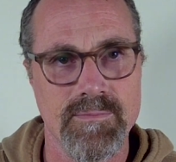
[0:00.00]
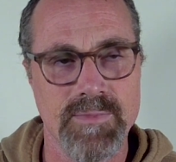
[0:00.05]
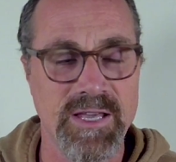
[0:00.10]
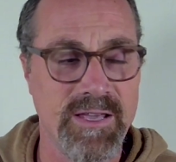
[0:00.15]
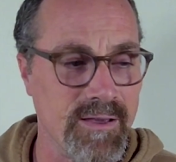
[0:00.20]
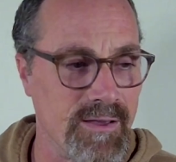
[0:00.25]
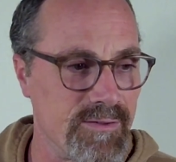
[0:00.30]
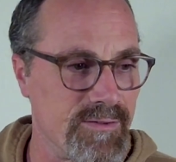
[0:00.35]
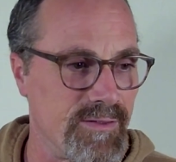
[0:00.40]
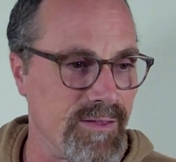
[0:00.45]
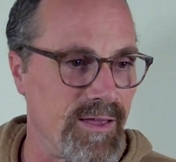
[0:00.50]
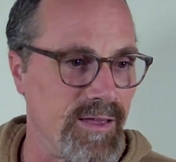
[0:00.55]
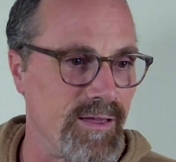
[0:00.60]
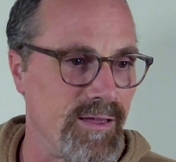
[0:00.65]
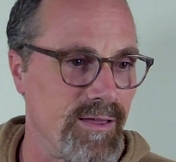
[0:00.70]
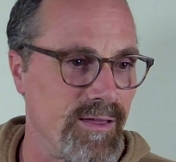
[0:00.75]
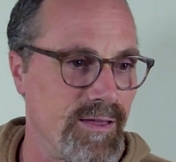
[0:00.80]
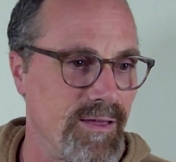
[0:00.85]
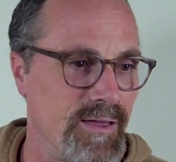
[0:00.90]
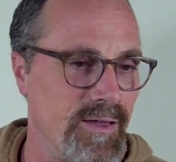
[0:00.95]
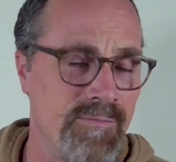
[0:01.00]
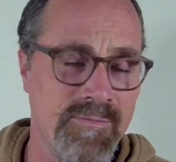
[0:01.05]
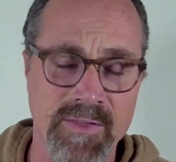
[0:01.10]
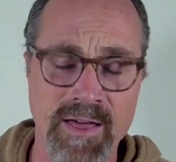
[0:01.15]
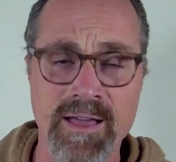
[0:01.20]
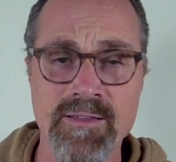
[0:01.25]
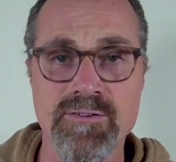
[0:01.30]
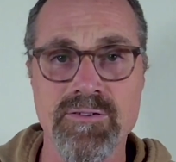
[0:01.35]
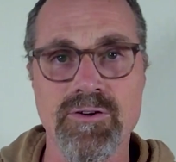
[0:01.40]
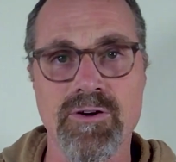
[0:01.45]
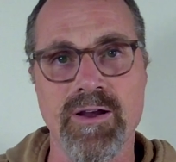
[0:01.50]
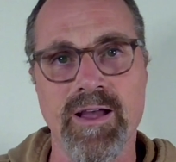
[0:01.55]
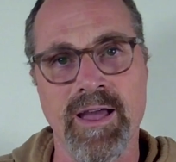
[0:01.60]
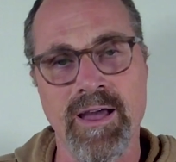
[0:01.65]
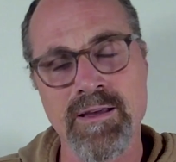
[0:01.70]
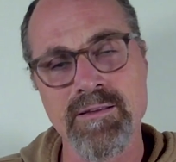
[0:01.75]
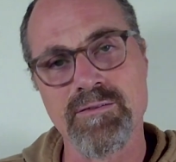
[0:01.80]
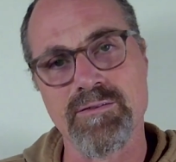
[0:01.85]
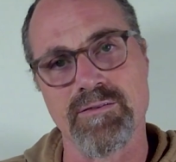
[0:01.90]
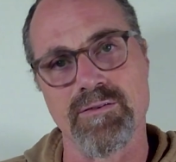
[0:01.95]
Because if that's your
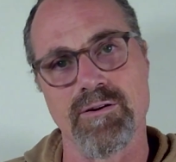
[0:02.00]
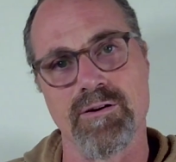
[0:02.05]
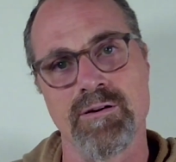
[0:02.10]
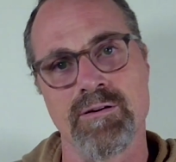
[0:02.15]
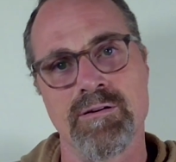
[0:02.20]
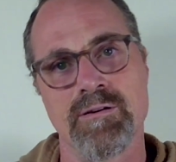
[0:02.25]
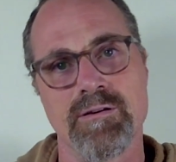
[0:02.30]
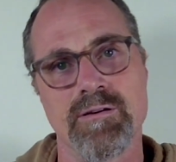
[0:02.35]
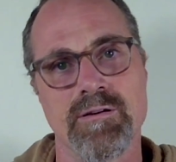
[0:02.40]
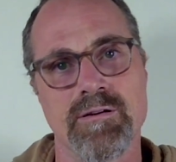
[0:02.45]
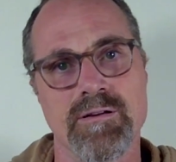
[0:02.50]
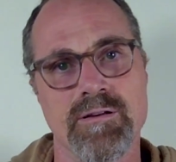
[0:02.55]
answer,